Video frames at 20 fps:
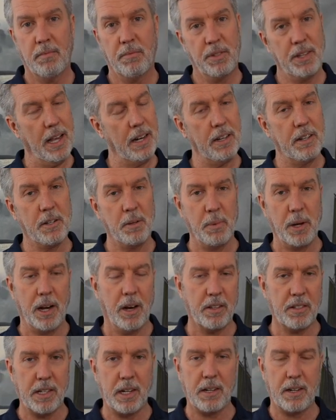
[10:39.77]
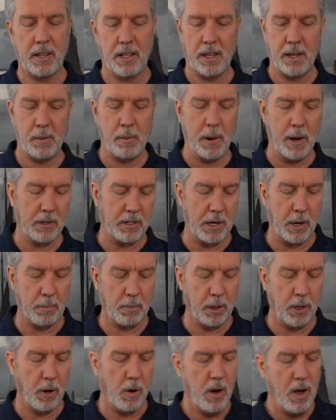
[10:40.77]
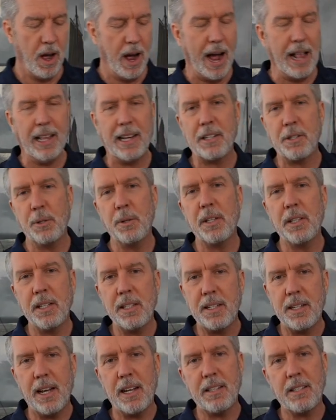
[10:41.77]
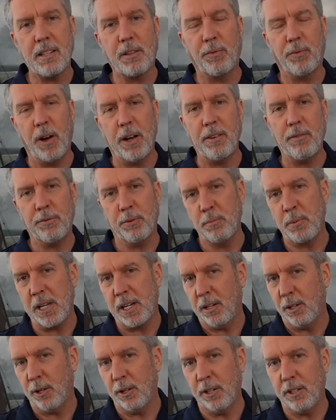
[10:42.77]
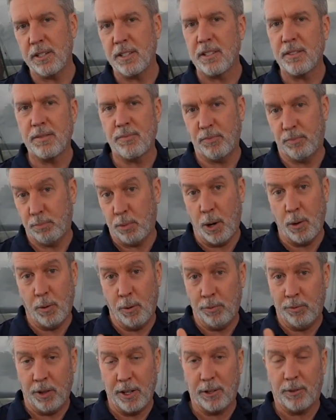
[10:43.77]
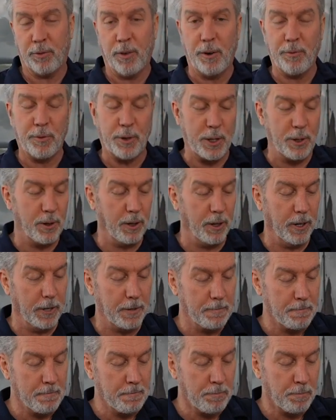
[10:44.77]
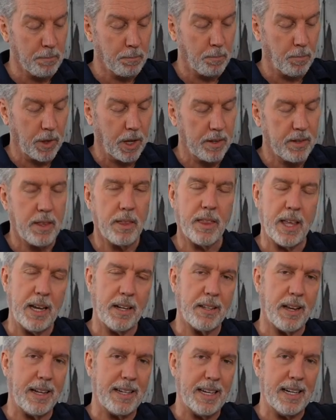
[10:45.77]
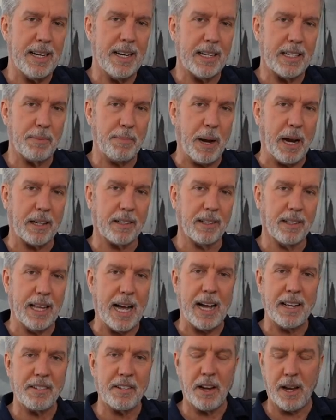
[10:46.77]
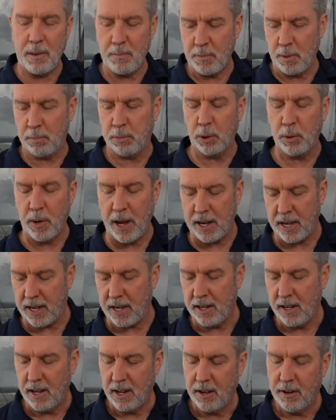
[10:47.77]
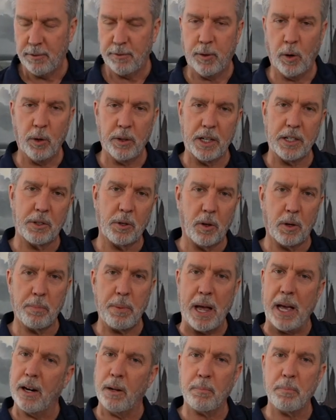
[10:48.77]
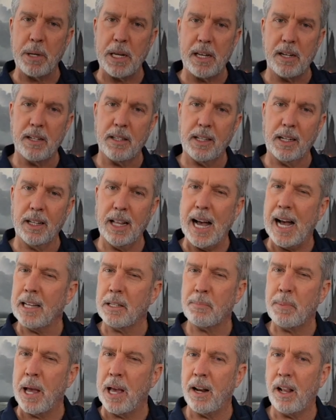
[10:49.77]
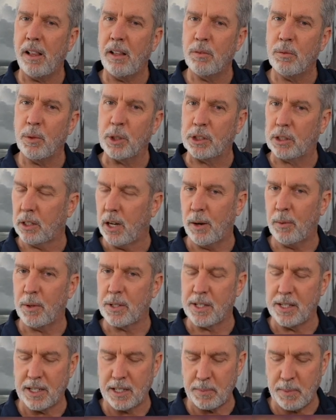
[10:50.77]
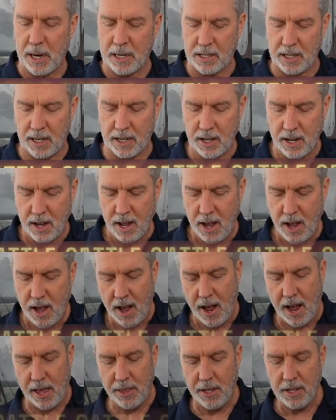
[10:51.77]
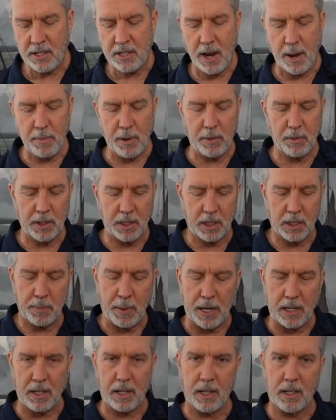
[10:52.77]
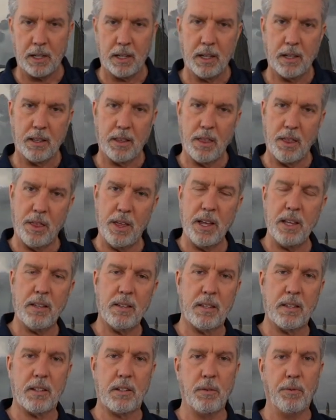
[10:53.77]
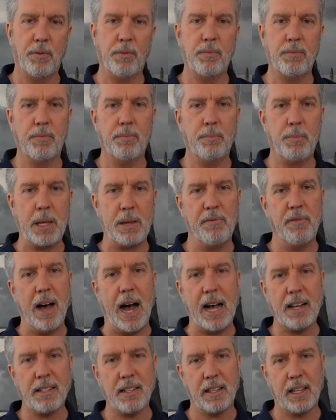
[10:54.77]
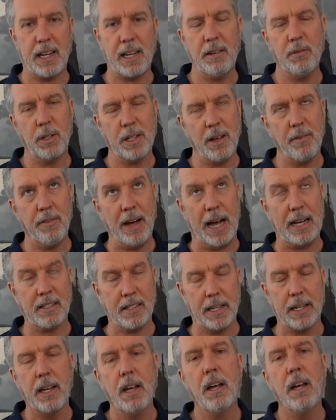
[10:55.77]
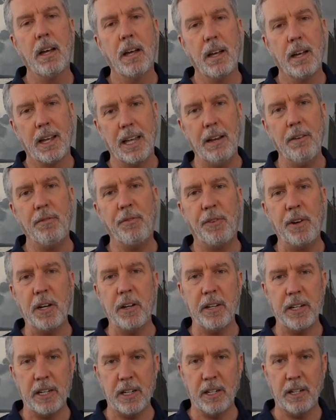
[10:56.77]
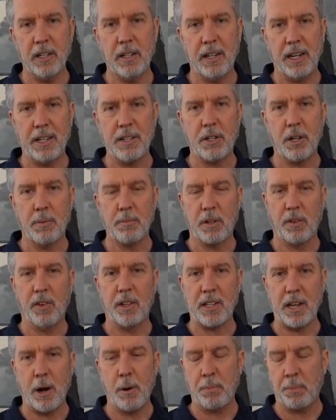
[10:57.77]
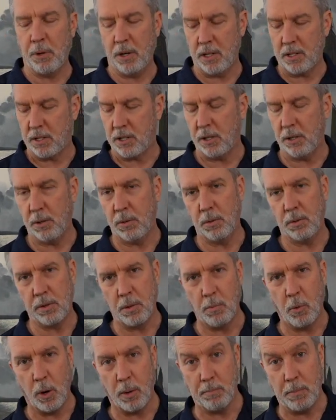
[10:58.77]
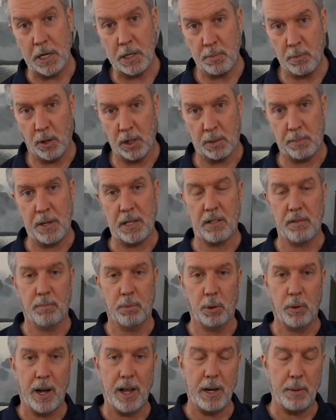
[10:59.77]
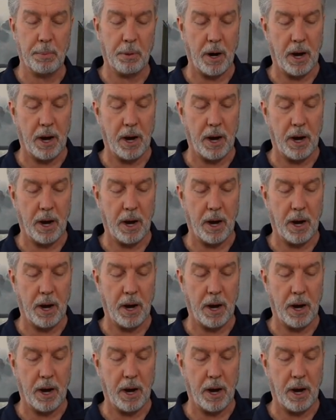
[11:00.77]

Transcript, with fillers: send it to me. I'll send you the email down below. I like doing these tests. It's fun for me to learn. hopefully it's fun for you to learn. Things I didn't expect. Last time the Bluetti folding solar panel beat the glass panel, which I wasn't expecting. And this time I was expecting this to be vastly, well, not vastly, inferior in terms of its output to the more, much more expensive Bluetti